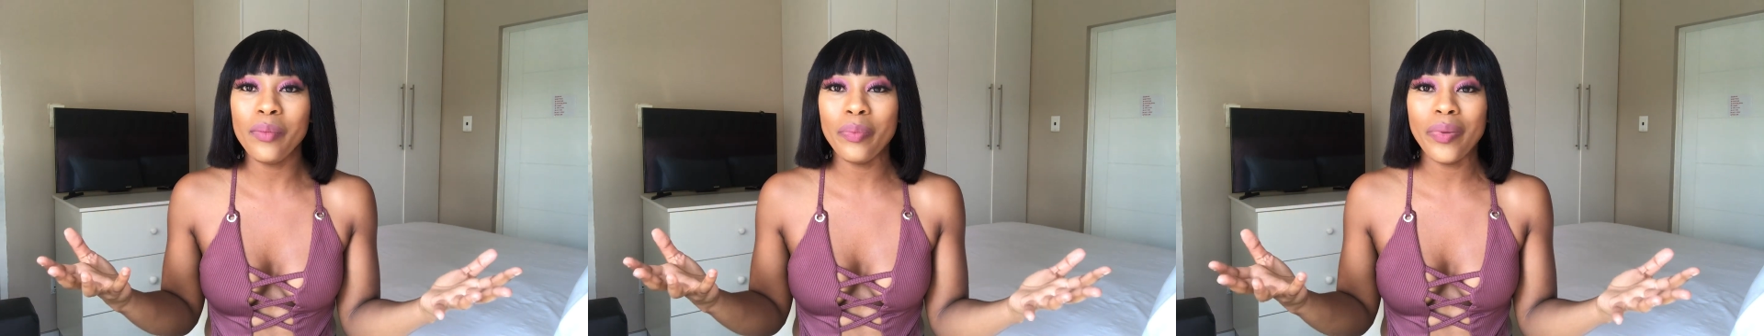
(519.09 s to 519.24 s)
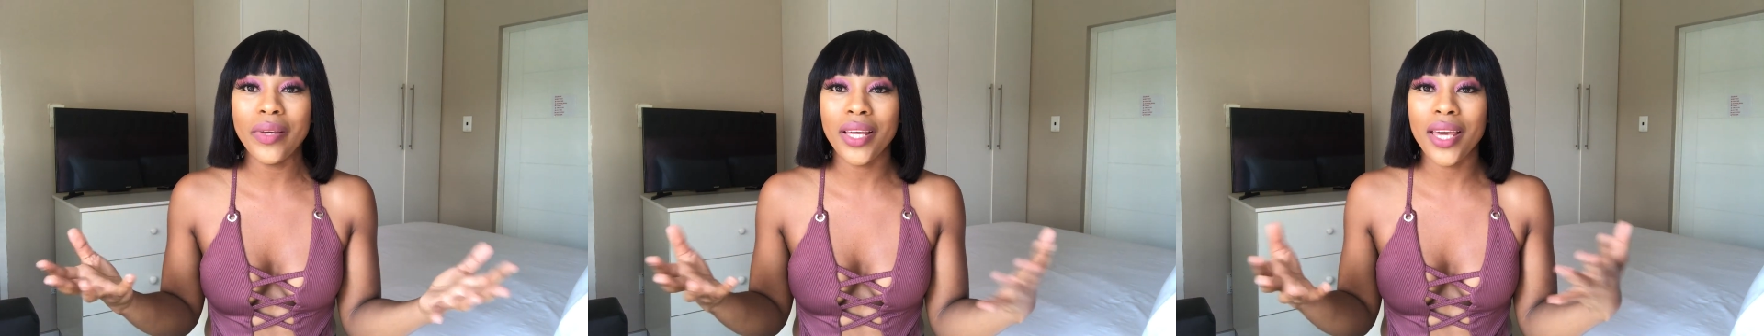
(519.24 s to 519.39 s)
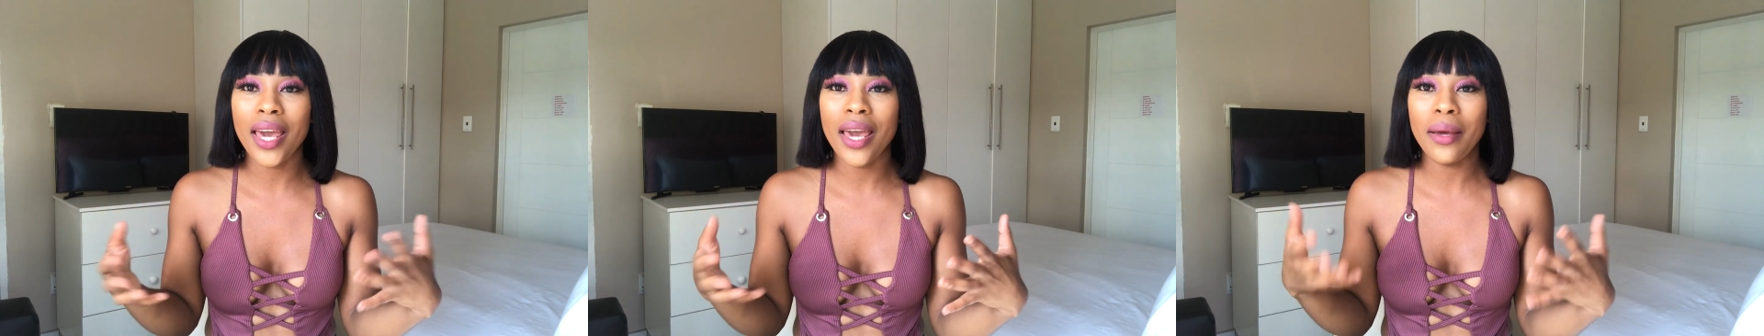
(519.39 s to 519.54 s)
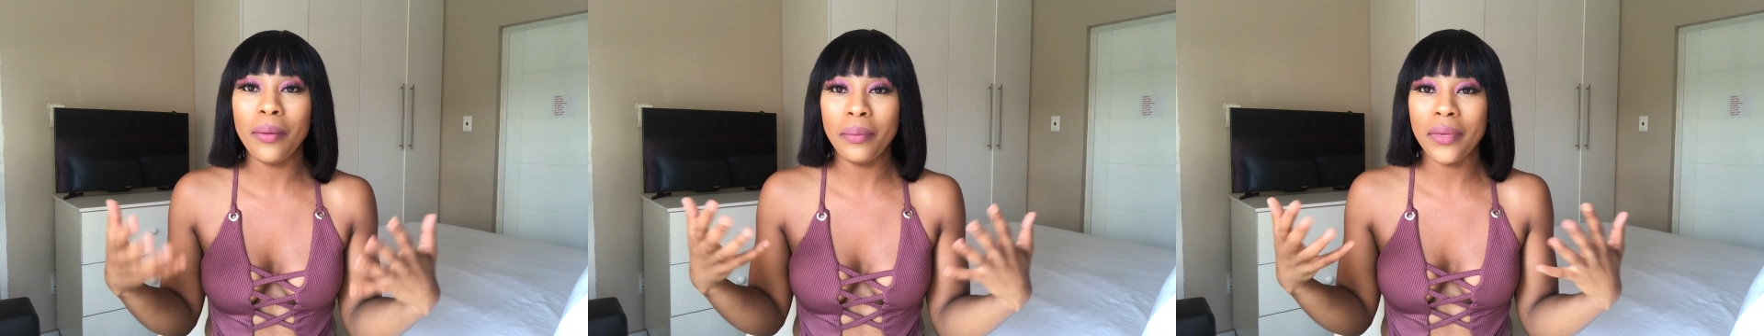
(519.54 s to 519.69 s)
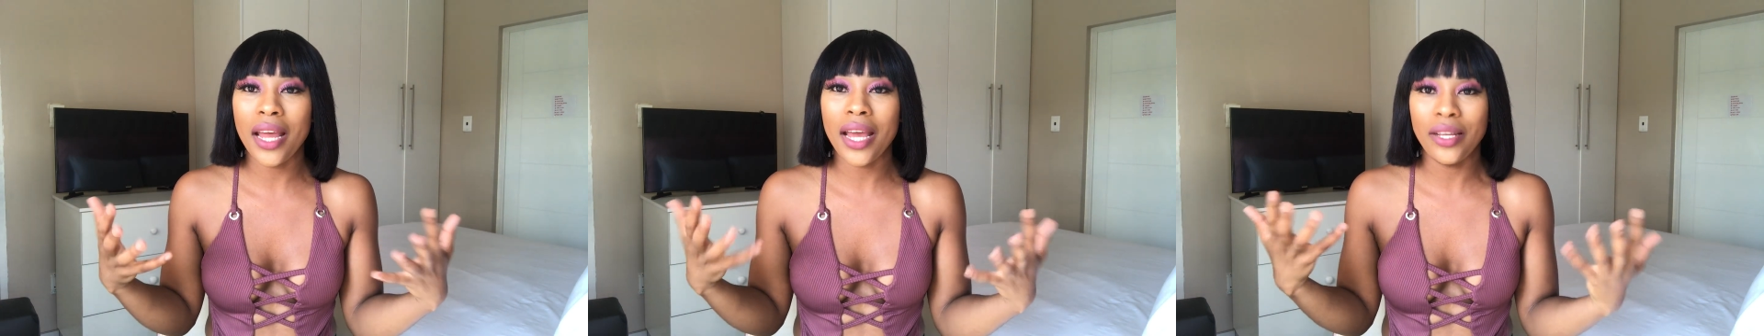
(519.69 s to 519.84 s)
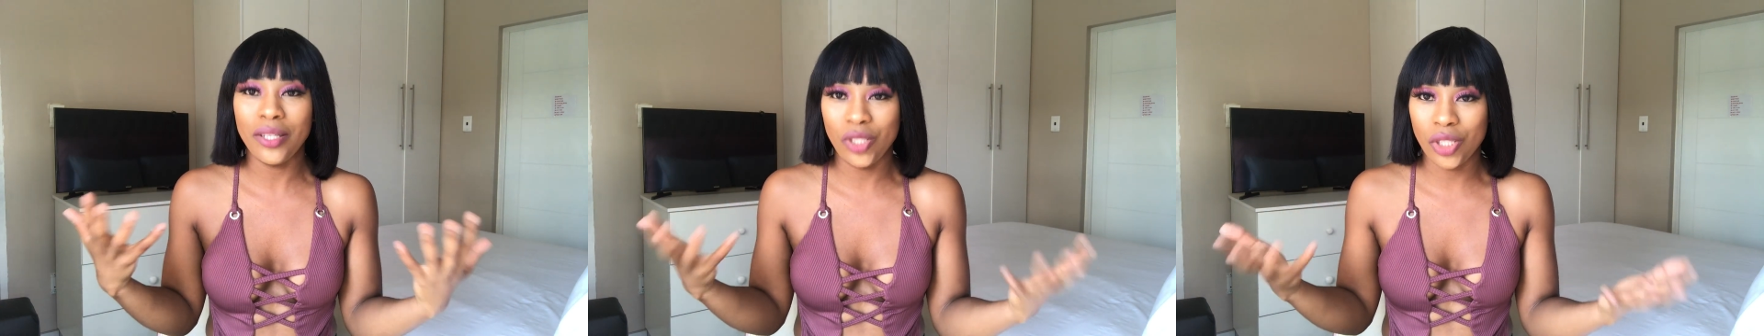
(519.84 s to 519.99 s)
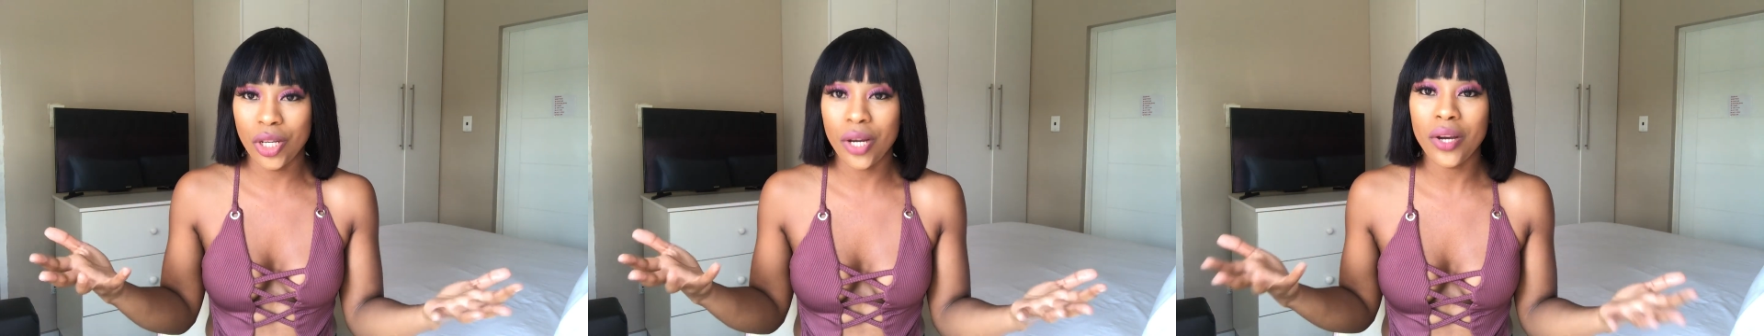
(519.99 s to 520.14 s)
became
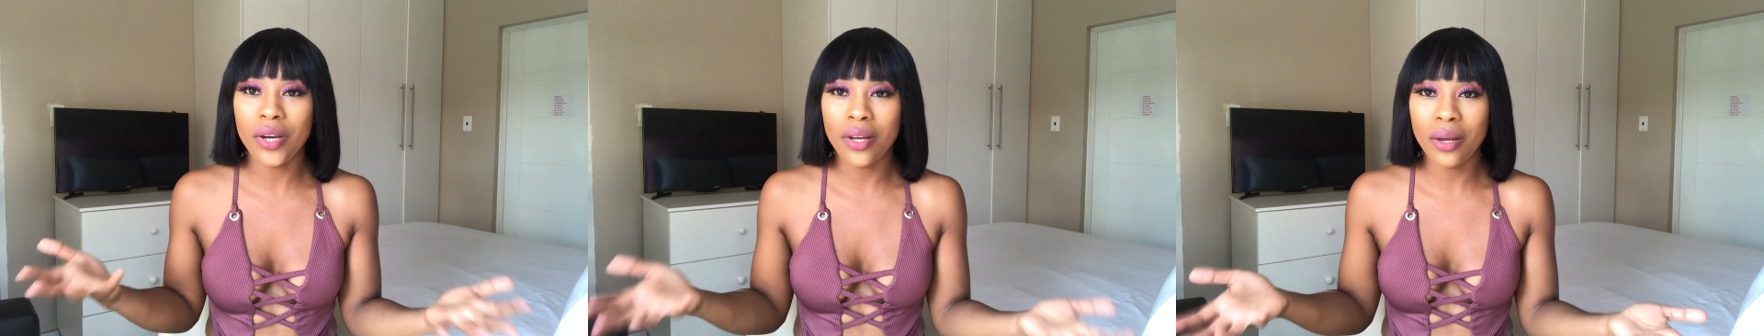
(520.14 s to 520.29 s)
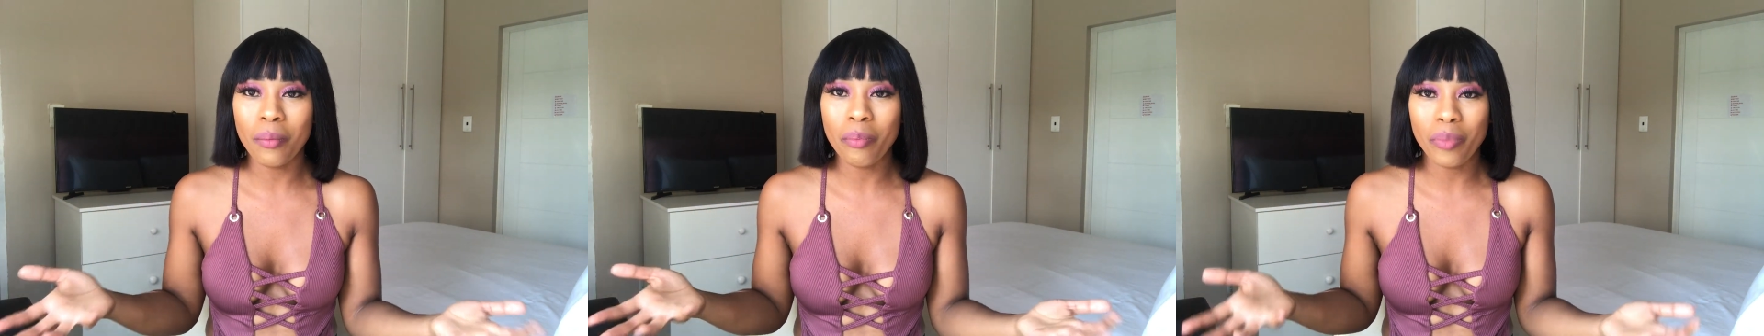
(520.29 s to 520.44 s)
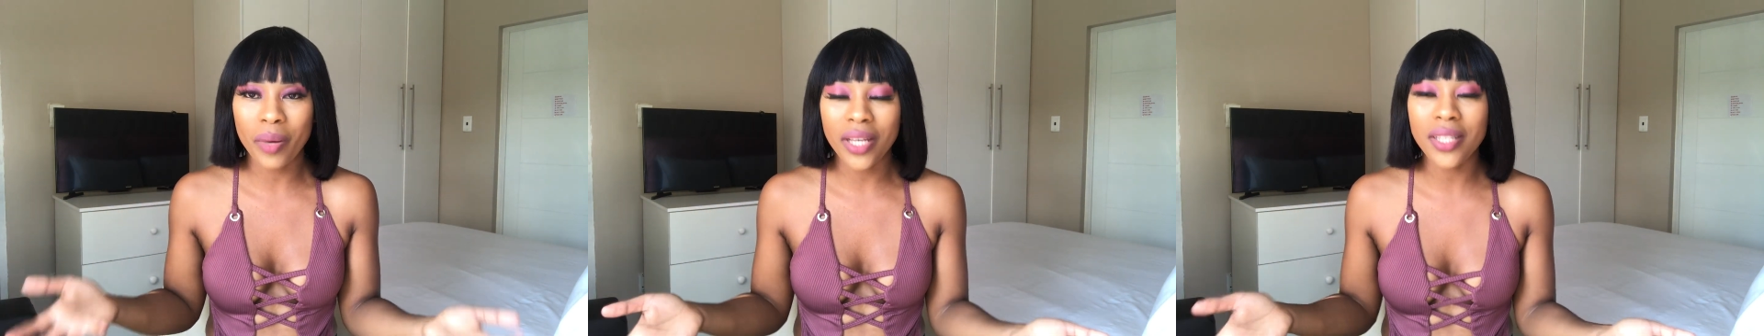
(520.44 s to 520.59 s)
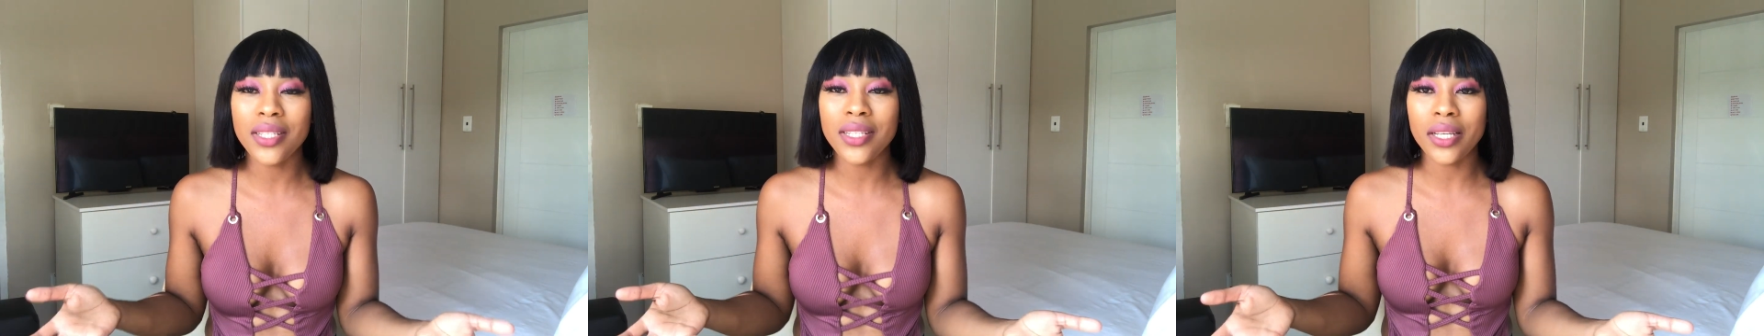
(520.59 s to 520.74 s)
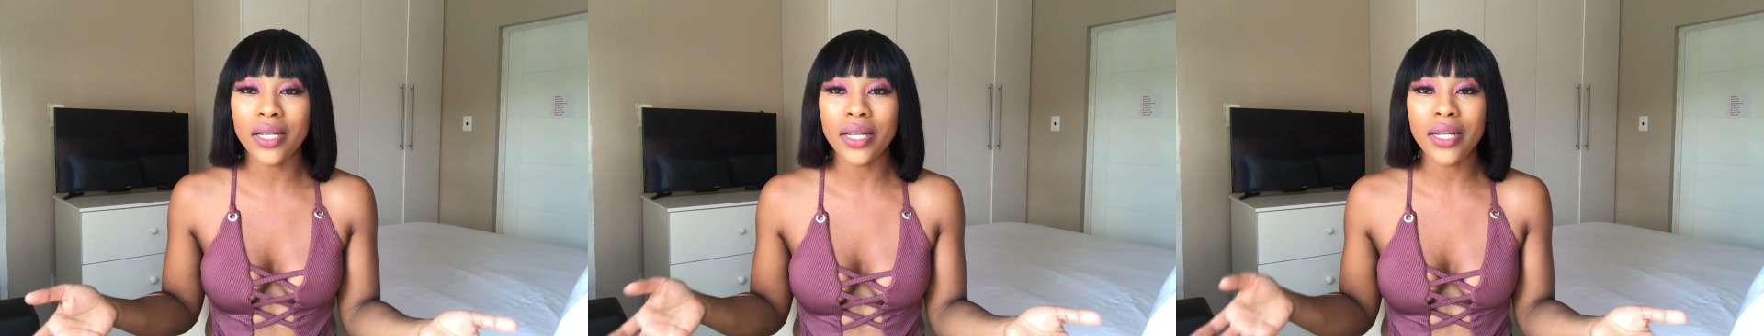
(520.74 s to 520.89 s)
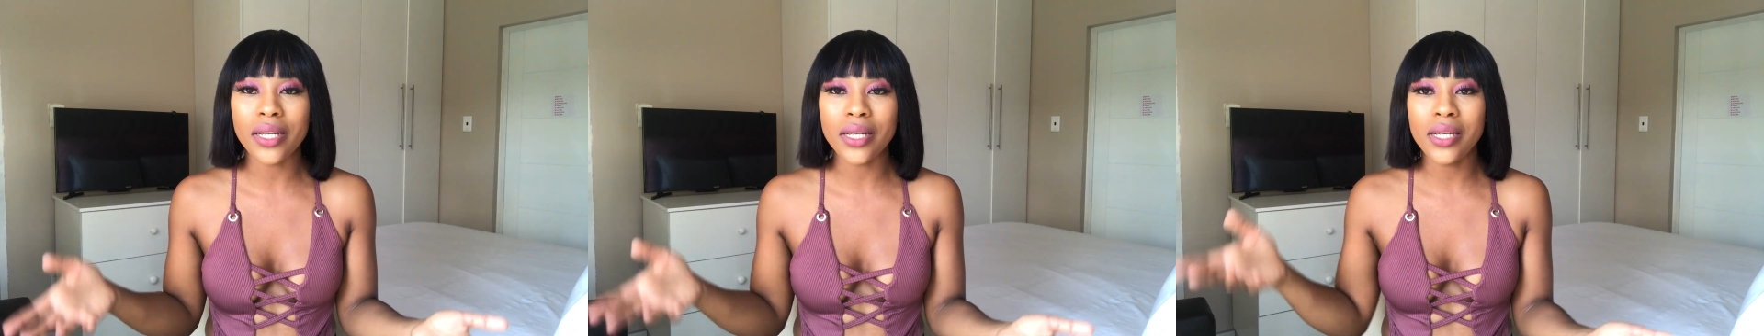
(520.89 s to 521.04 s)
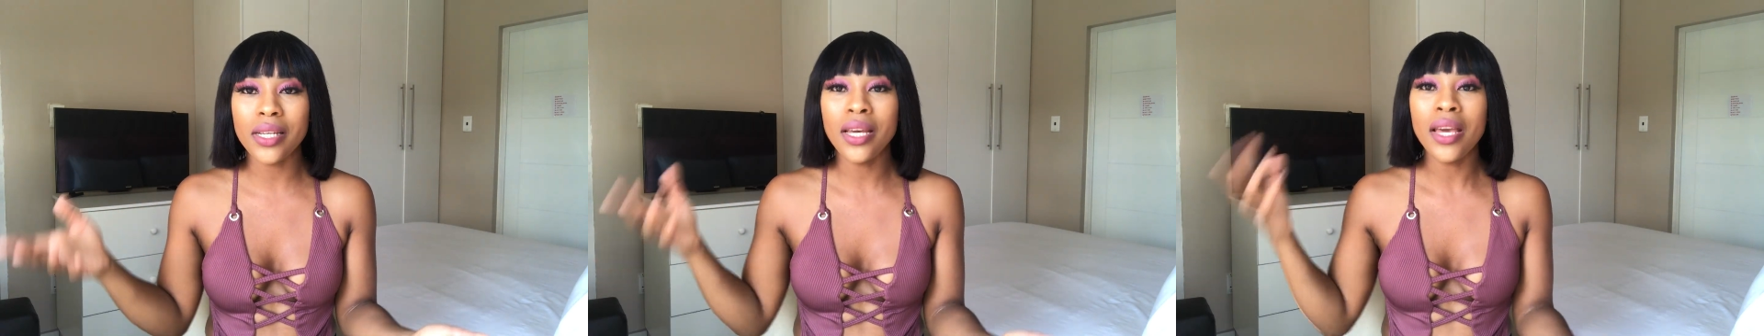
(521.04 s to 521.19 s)
Nigerian
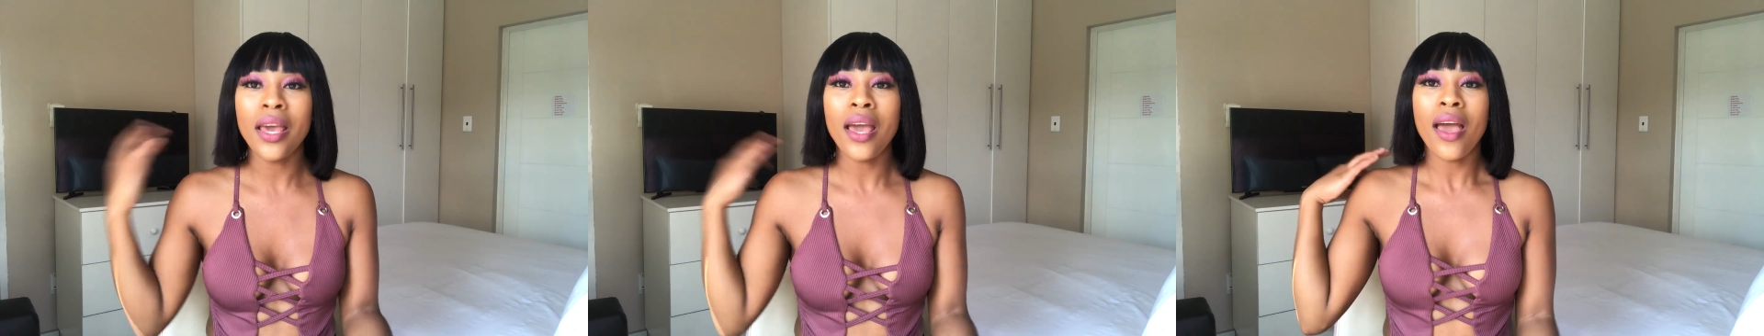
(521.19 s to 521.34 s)
basically,